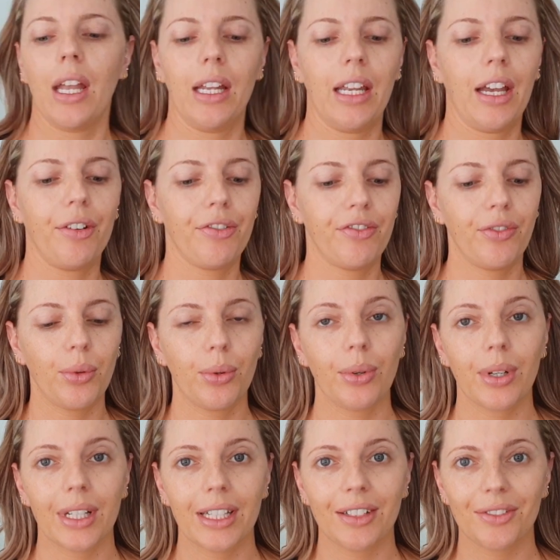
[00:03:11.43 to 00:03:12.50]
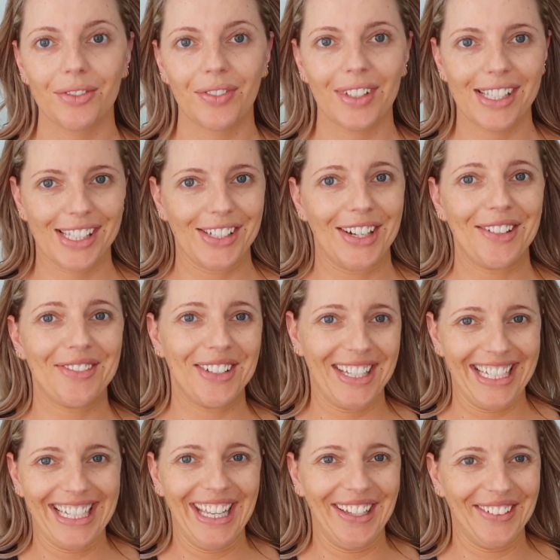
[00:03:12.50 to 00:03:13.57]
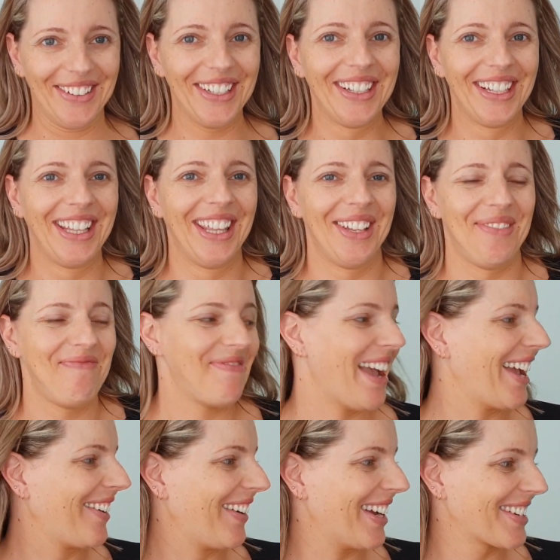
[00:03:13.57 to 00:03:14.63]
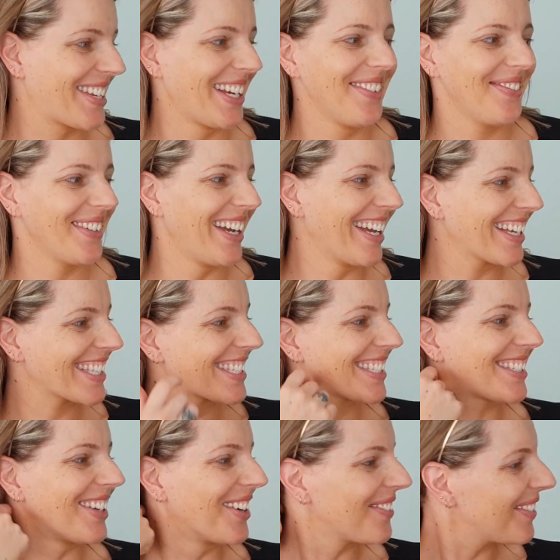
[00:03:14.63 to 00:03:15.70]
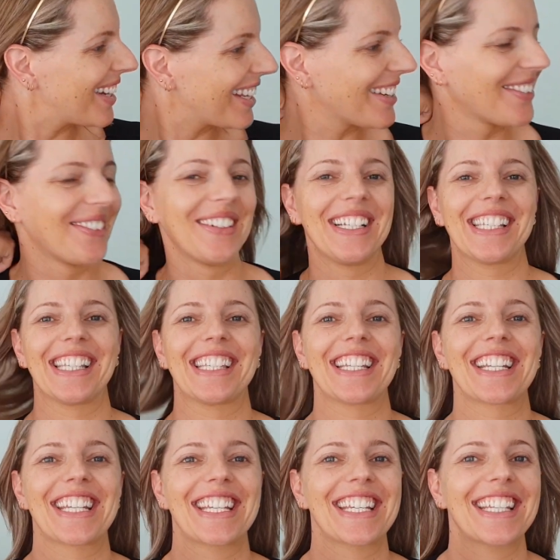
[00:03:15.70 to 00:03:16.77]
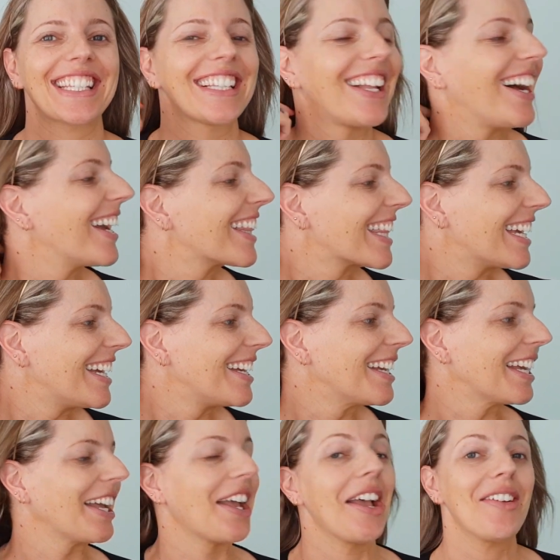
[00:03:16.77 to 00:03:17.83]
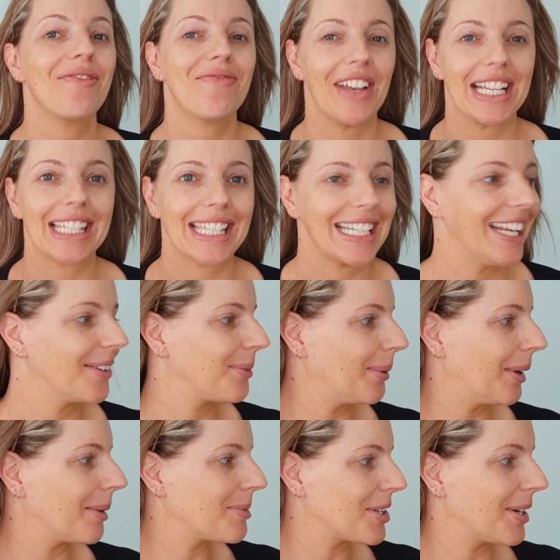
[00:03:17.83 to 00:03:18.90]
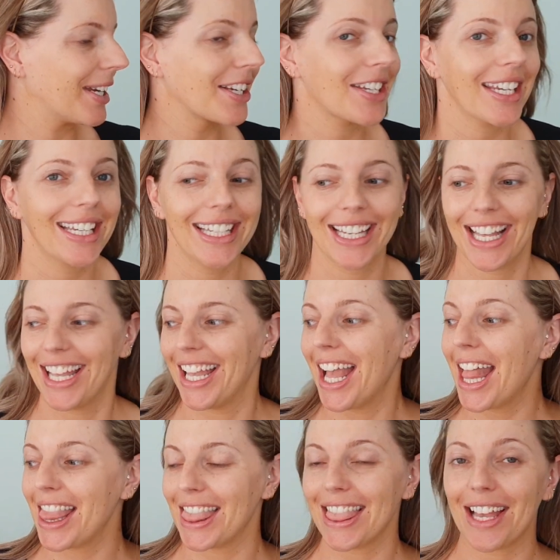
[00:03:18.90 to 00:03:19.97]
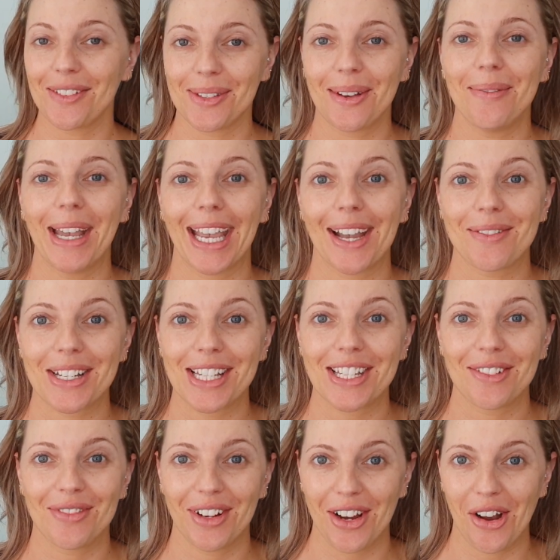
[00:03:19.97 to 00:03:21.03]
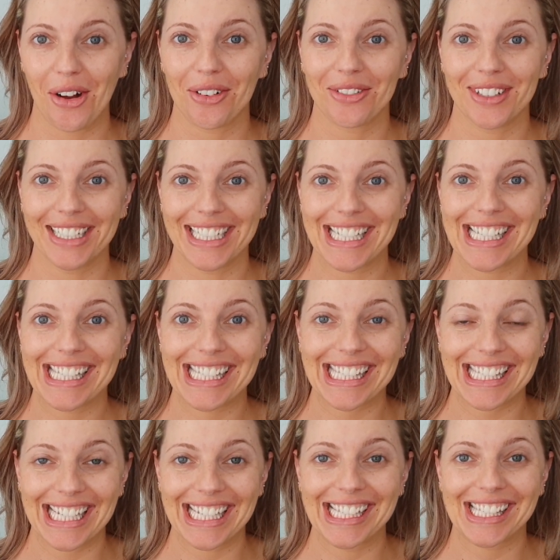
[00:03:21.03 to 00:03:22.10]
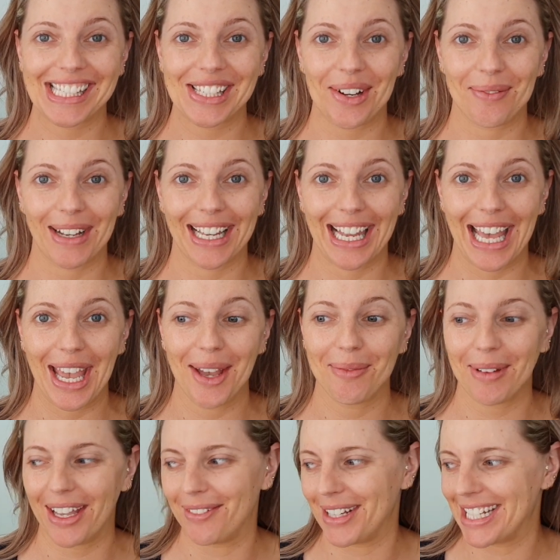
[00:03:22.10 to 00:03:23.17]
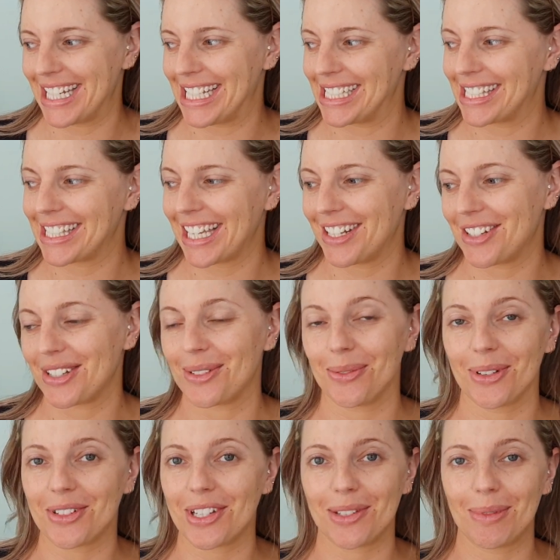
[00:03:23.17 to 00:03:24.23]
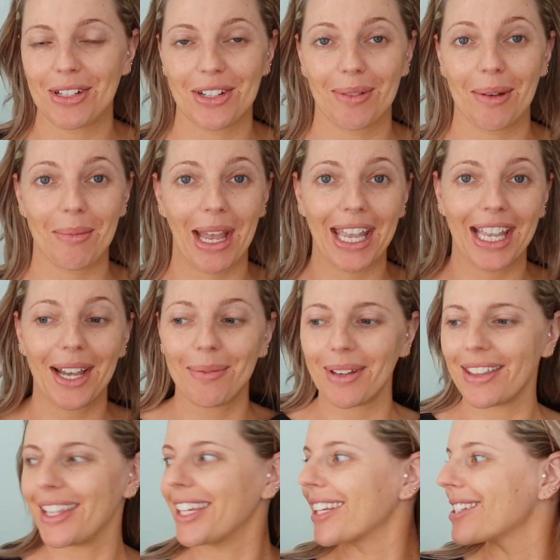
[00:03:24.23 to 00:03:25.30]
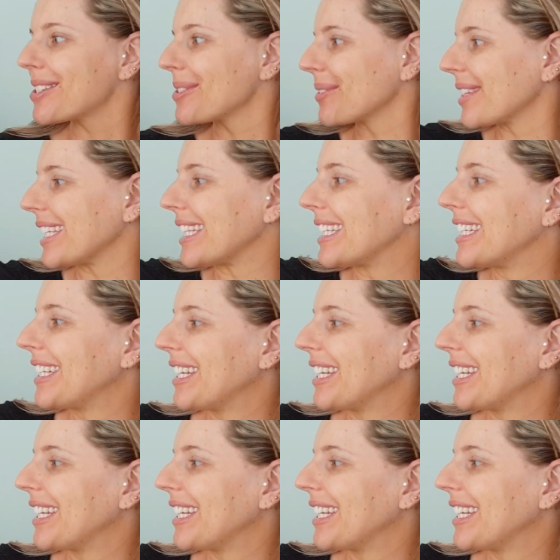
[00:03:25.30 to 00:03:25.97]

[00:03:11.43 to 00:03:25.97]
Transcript: Now sorry if you can hear it in the background, she makes so many noises and she's just lying there fascinated with what I'm doing. She loves my makeup desk. She very often sits on my lap at my desk and just watches me do my makeup. I think it's all the